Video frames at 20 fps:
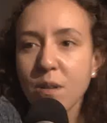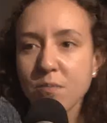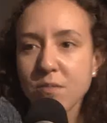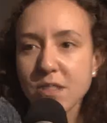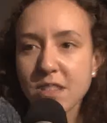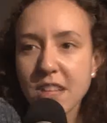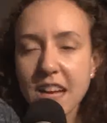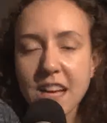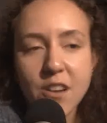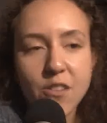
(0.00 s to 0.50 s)

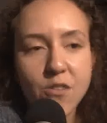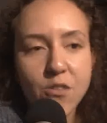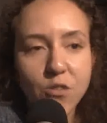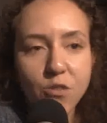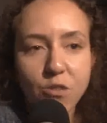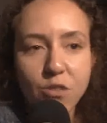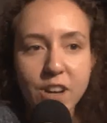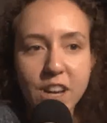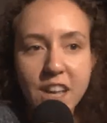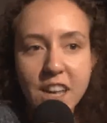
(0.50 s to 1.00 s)
website
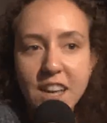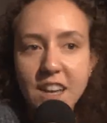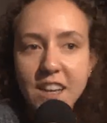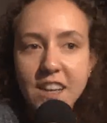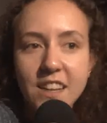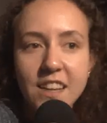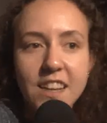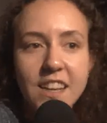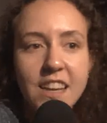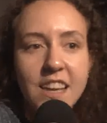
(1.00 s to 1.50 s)
or on
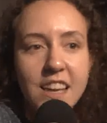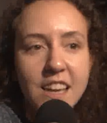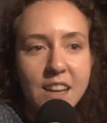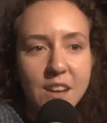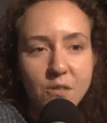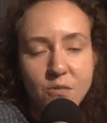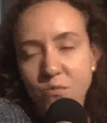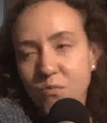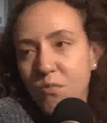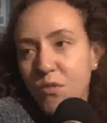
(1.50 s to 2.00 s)
air
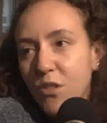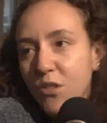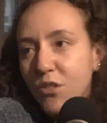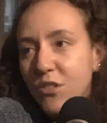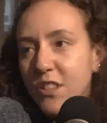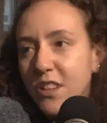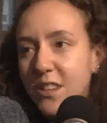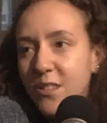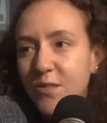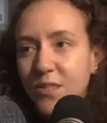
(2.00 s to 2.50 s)
and
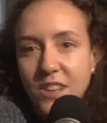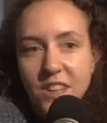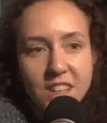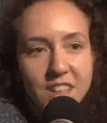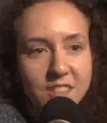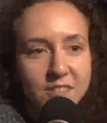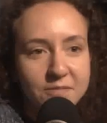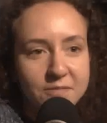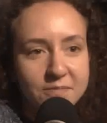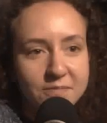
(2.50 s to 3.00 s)
on TV.